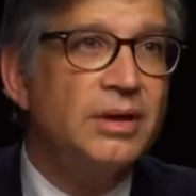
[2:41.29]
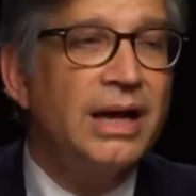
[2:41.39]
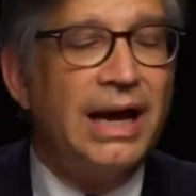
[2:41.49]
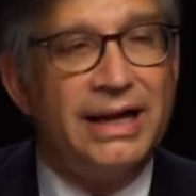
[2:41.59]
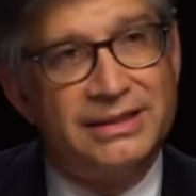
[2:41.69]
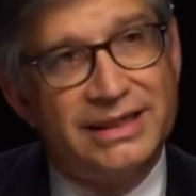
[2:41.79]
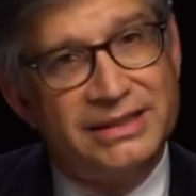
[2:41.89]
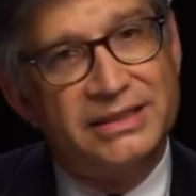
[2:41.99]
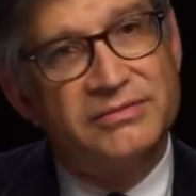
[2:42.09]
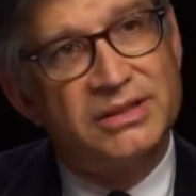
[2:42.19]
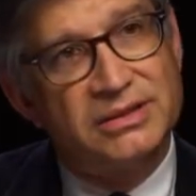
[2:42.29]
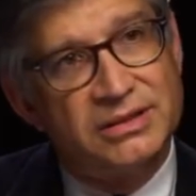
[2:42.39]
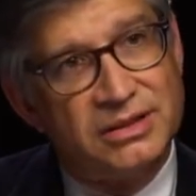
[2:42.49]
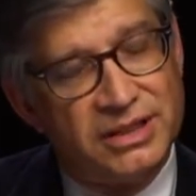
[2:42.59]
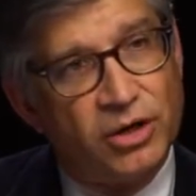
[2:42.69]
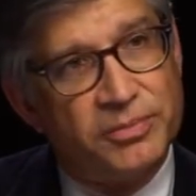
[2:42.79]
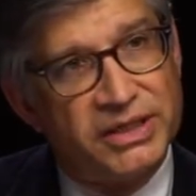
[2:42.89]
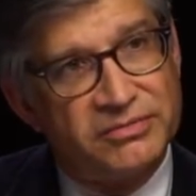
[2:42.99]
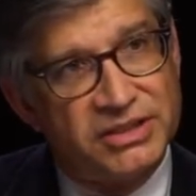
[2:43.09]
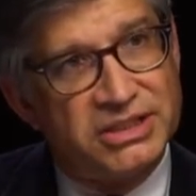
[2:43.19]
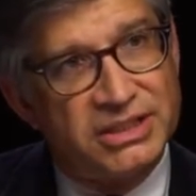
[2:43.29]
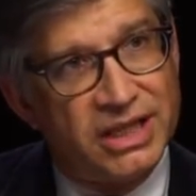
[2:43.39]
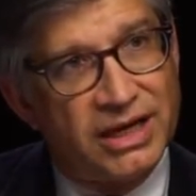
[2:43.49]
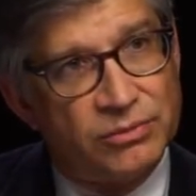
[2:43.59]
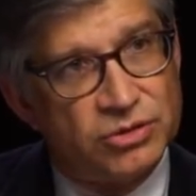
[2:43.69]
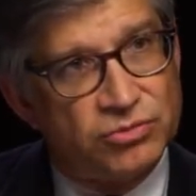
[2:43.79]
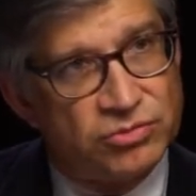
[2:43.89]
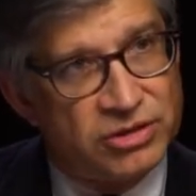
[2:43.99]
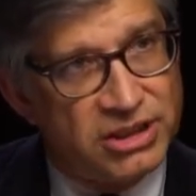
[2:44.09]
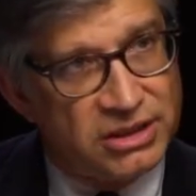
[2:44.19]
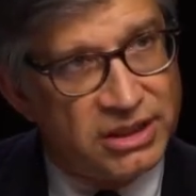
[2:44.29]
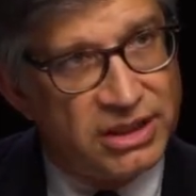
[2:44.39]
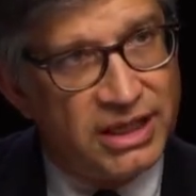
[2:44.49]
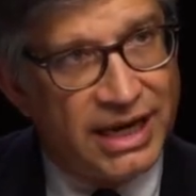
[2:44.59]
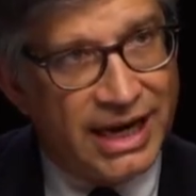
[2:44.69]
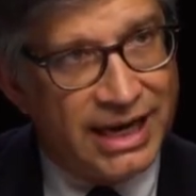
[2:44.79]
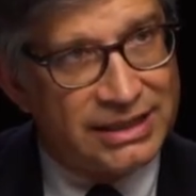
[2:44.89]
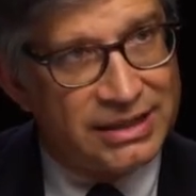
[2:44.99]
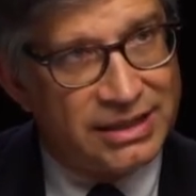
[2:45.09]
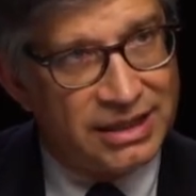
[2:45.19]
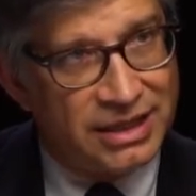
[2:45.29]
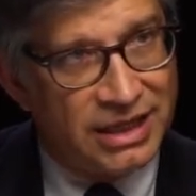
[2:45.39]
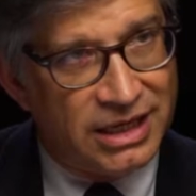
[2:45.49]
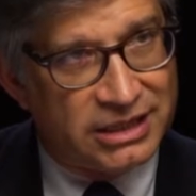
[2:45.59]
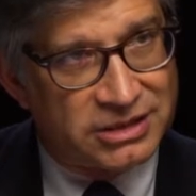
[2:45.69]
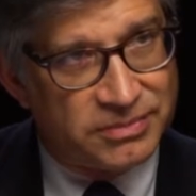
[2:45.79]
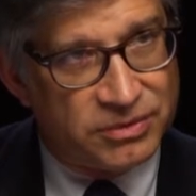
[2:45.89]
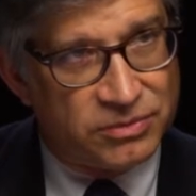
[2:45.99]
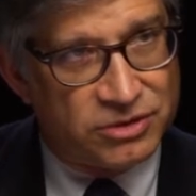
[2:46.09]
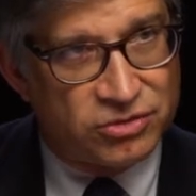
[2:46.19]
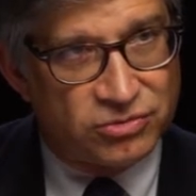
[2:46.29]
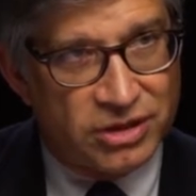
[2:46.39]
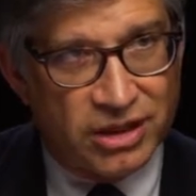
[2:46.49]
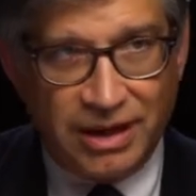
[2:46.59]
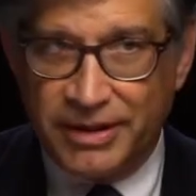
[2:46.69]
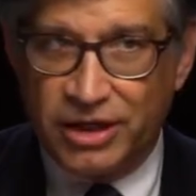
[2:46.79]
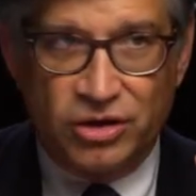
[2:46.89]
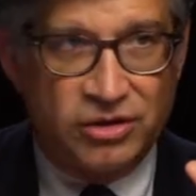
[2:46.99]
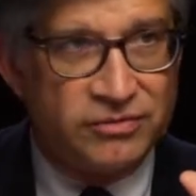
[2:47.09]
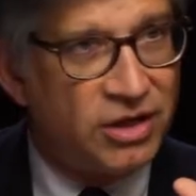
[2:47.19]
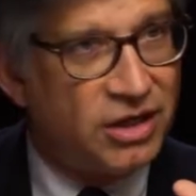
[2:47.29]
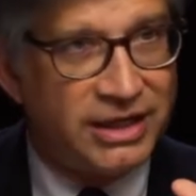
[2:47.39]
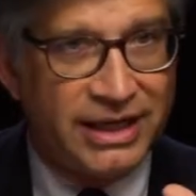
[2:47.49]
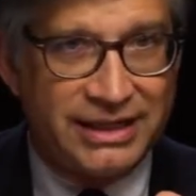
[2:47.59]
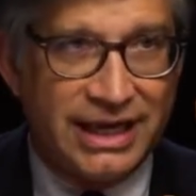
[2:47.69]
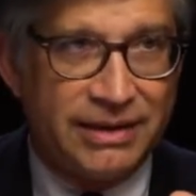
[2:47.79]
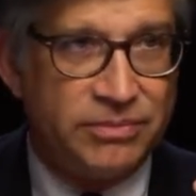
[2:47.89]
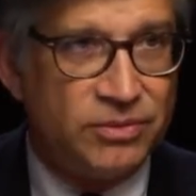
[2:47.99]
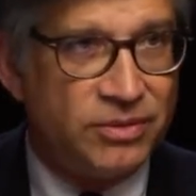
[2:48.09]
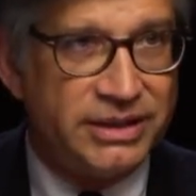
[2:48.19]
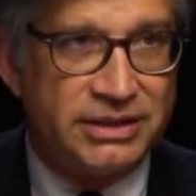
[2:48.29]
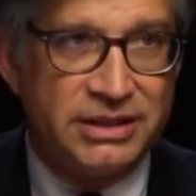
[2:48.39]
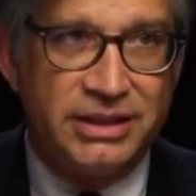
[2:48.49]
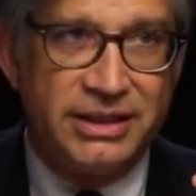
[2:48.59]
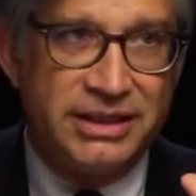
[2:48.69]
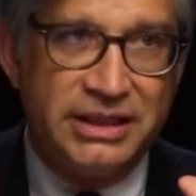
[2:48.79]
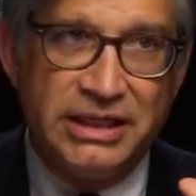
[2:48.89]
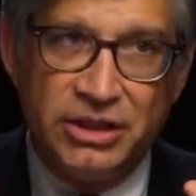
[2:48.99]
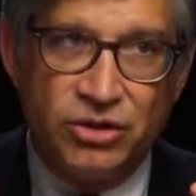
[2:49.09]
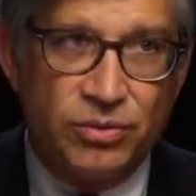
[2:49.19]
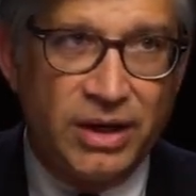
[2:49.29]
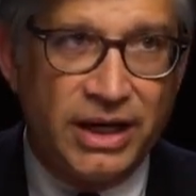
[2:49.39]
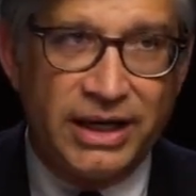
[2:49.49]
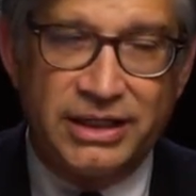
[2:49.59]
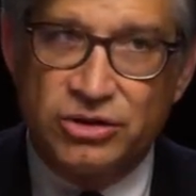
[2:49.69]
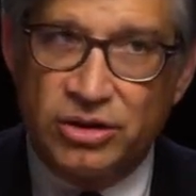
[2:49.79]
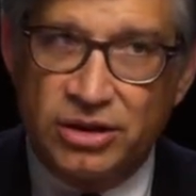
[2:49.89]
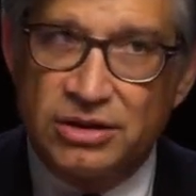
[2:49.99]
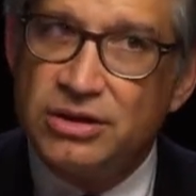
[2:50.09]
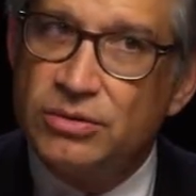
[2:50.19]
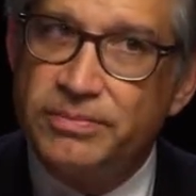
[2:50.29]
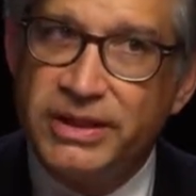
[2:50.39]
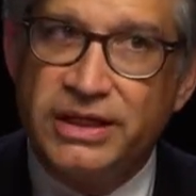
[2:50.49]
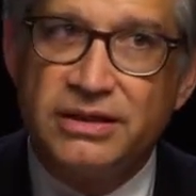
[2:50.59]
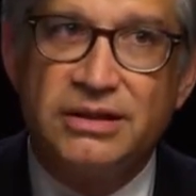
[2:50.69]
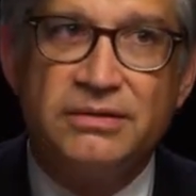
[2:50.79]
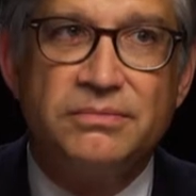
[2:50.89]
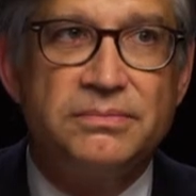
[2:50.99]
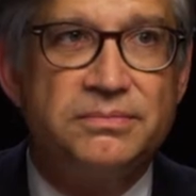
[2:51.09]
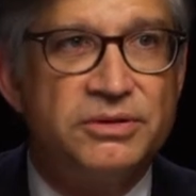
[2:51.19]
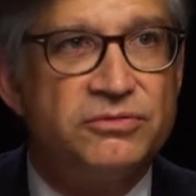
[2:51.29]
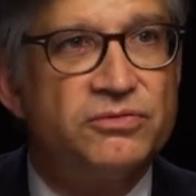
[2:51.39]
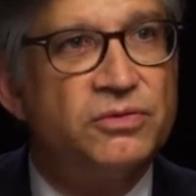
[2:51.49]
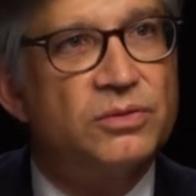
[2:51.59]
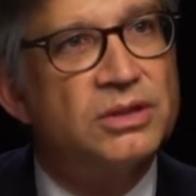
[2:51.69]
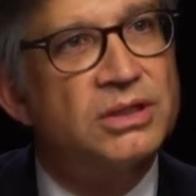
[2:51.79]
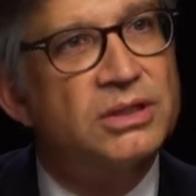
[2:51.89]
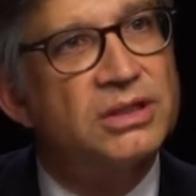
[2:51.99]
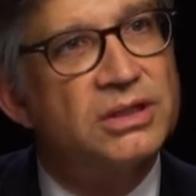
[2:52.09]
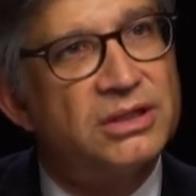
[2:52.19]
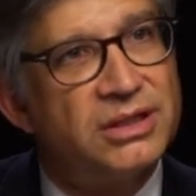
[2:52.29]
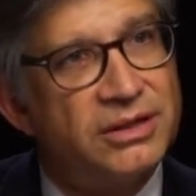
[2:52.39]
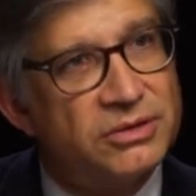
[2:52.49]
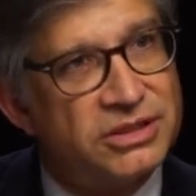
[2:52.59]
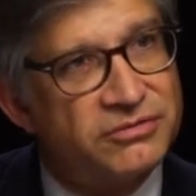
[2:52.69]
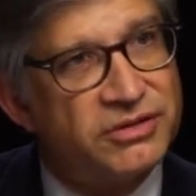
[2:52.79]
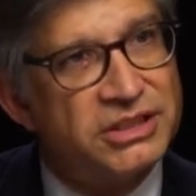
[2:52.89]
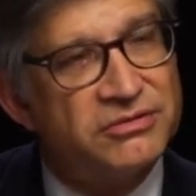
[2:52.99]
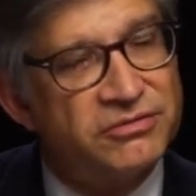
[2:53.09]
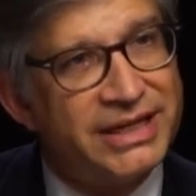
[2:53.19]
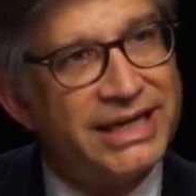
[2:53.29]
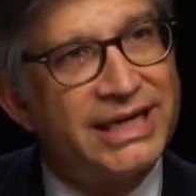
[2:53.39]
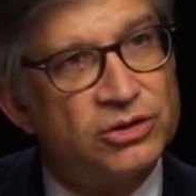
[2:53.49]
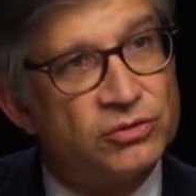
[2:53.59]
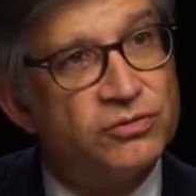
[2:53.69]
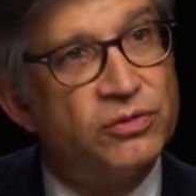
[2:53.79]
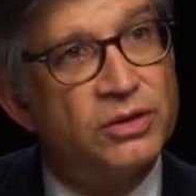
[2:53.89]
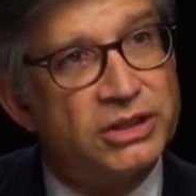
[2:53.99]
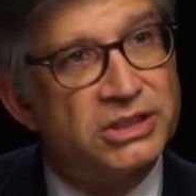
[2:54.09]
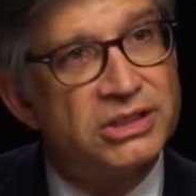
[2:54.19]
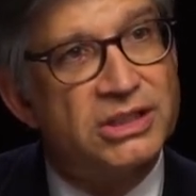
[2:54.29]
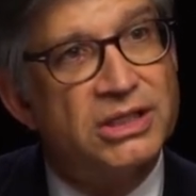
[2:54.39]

And even the opening of Disneyland was really at the cusp. It was real. I mean, it could have gone at that point either way, and it took a little bit before there was sufficient financial force